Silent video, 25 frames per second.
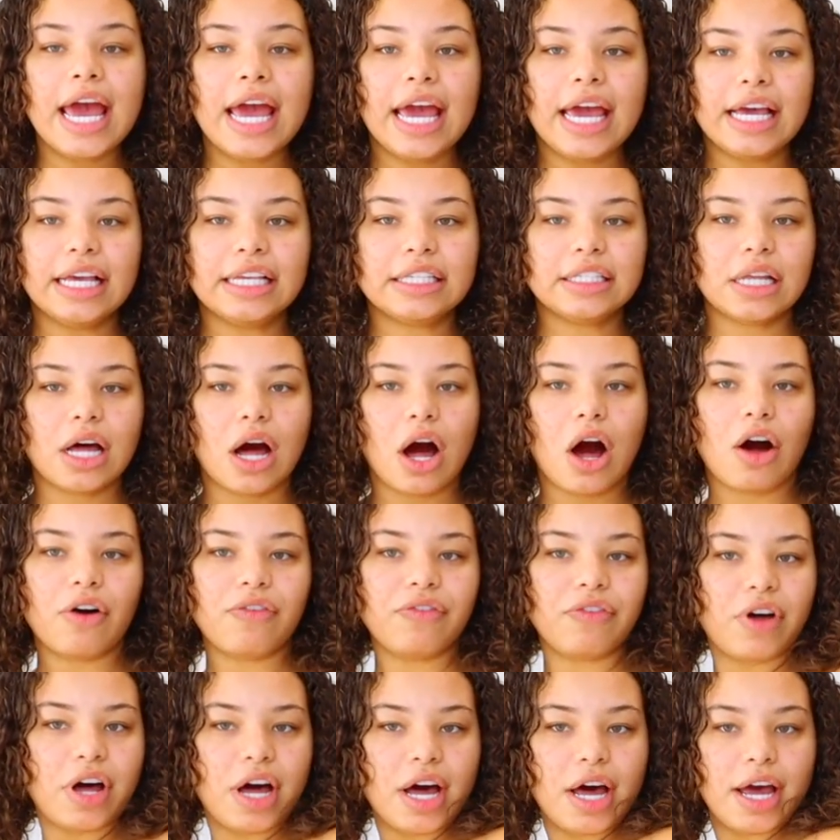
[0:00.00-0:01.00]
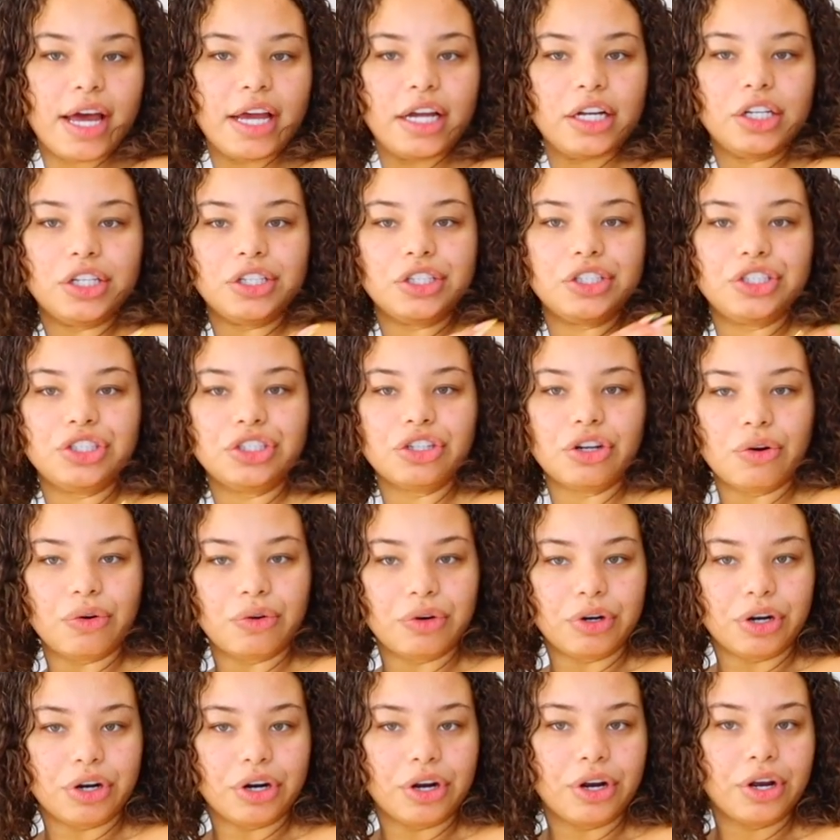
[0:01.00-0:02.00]
It is the off cut
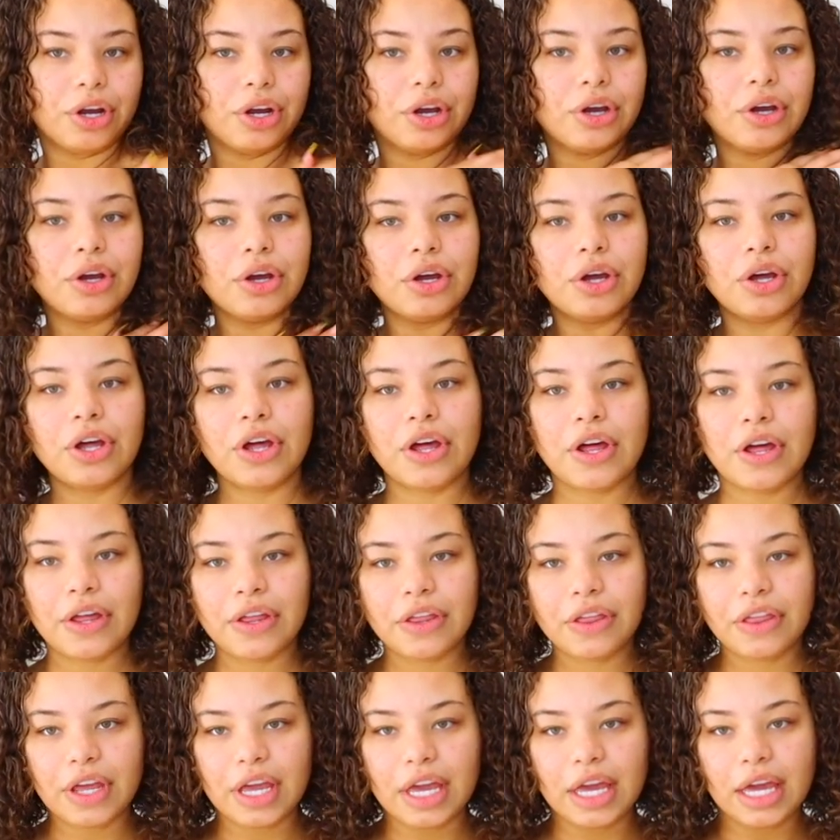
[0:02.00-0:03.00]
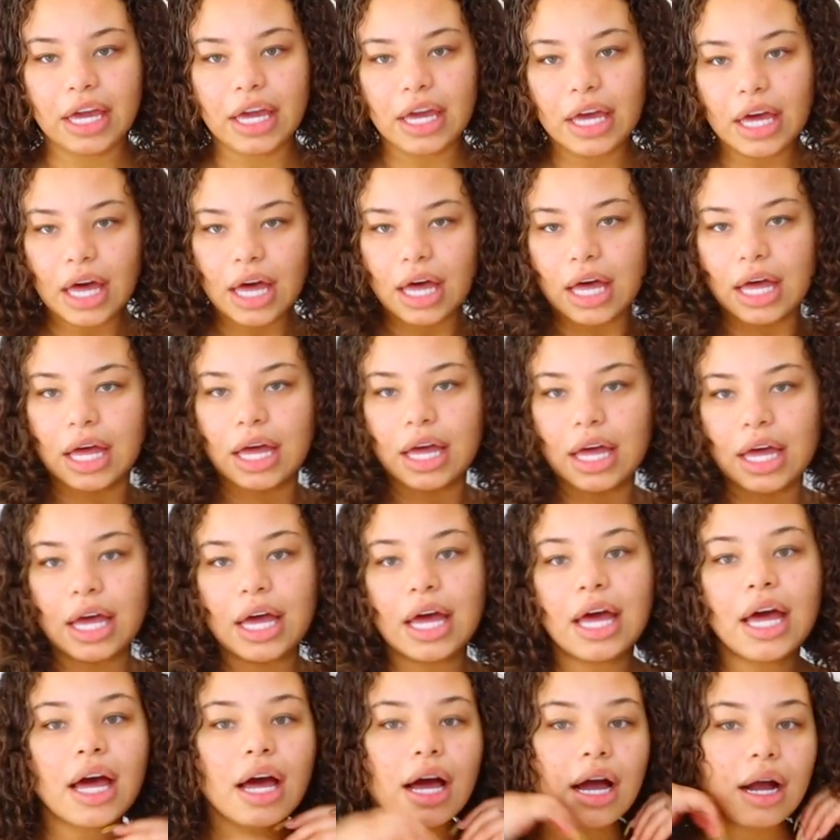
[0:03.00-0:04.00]
shoulder thing.
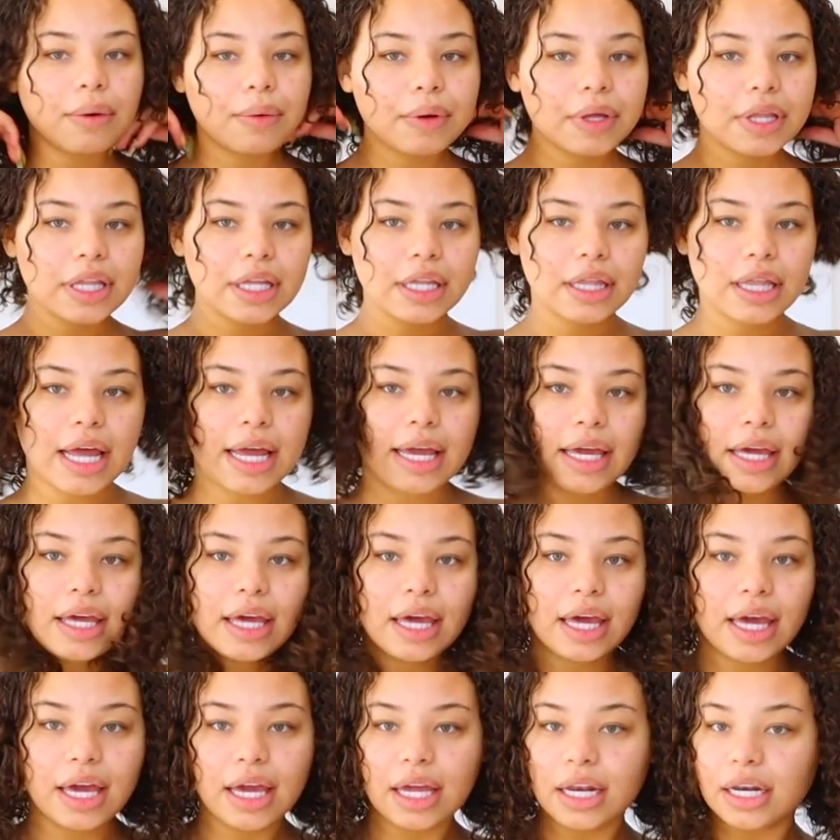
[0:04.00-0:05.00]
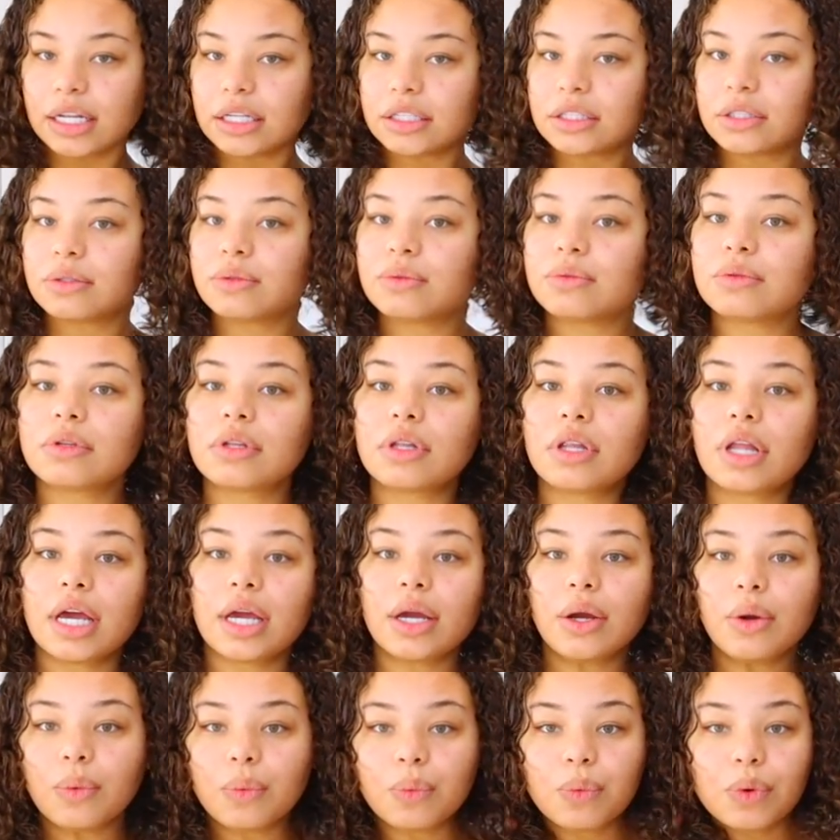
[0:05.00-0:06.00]
I really like it and it's
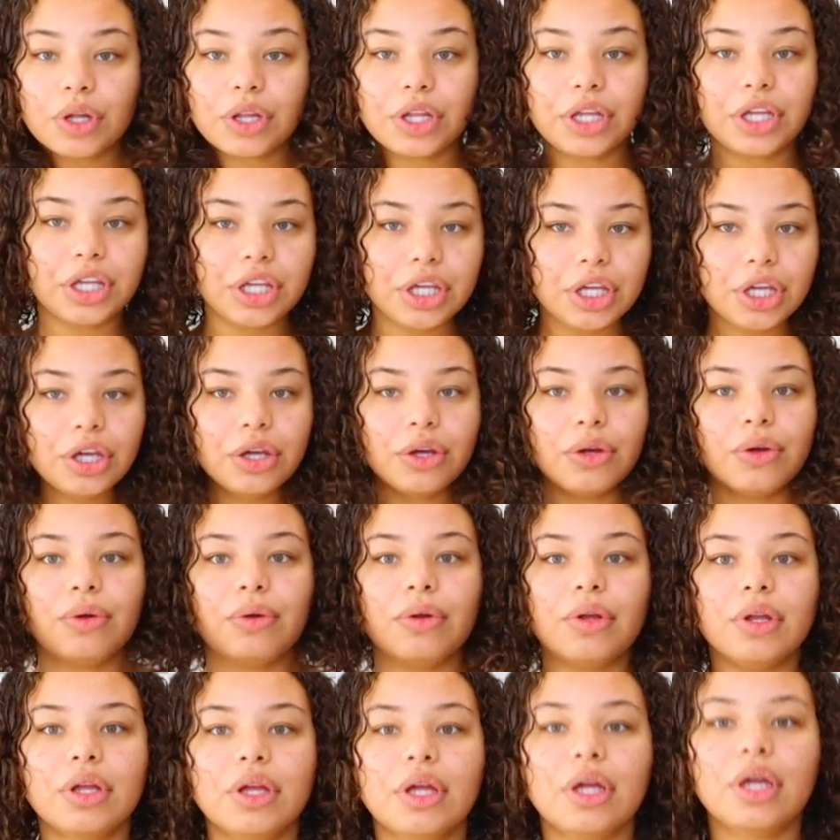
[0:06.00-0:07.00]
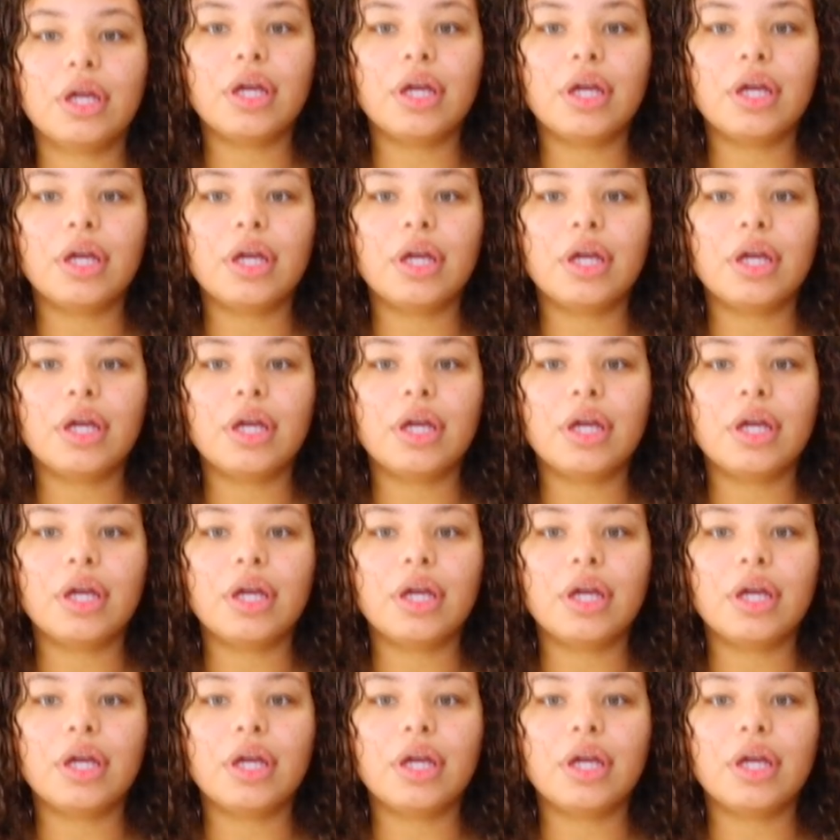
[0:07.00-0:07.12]
like really cute.